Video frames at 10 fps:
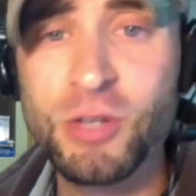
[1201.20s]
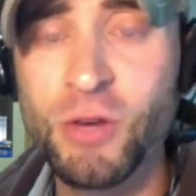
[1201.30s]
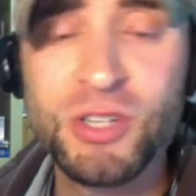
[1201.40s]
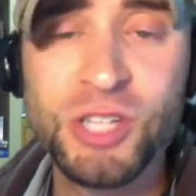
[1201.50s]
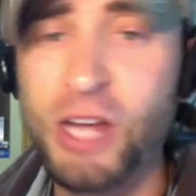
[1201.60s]

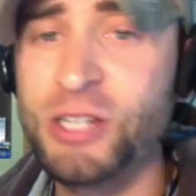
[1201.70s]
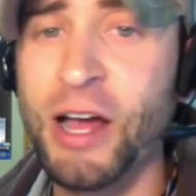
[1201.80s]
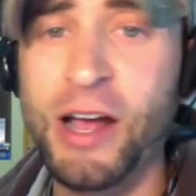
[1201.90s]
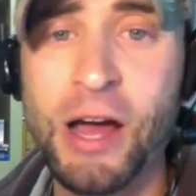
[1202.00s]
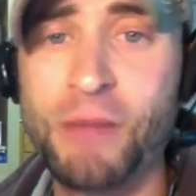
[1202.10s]

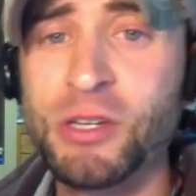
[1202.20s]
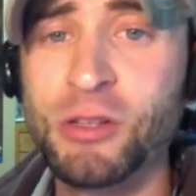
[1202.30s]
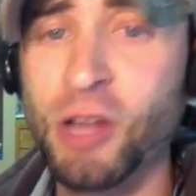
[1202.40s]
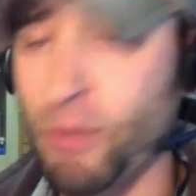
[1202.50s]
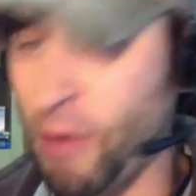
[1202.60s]
servicechange.com. Just
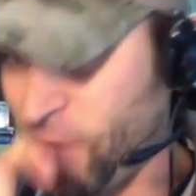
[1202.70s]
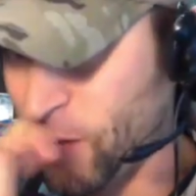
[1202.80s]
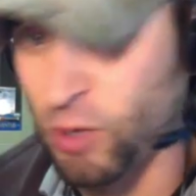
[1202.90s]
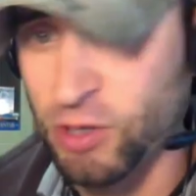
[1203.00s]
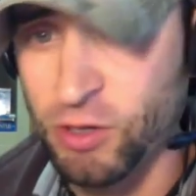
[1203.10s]
click on my
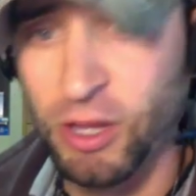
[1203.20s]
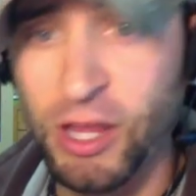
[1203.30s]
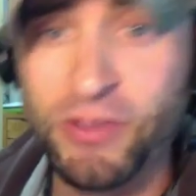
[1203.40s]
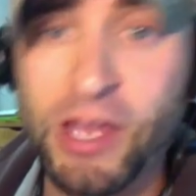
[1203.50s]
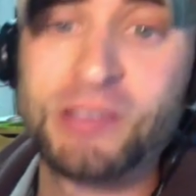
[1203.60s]
Facebook. It's on the
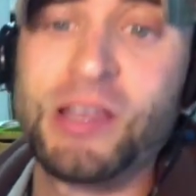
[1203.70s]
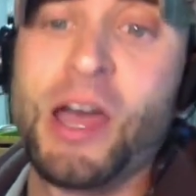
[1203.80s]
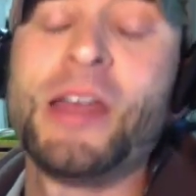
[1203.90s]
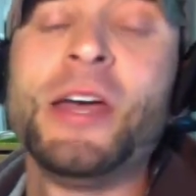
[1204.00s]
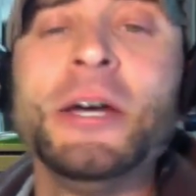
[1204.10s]
left-hand side.